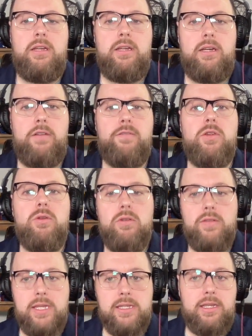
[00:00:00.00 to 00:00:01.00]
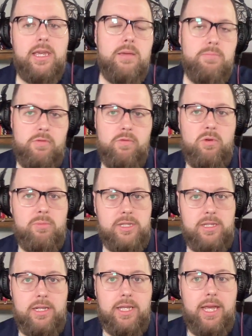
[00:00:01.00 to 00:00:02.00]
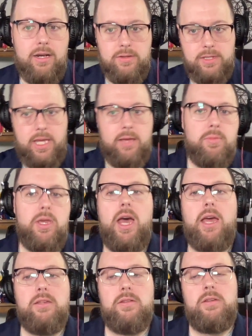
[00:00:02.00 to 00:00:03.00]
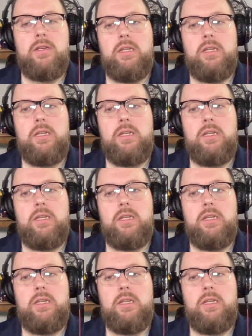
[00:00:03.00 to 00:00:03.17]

a few of these key performance indicators, KPIs,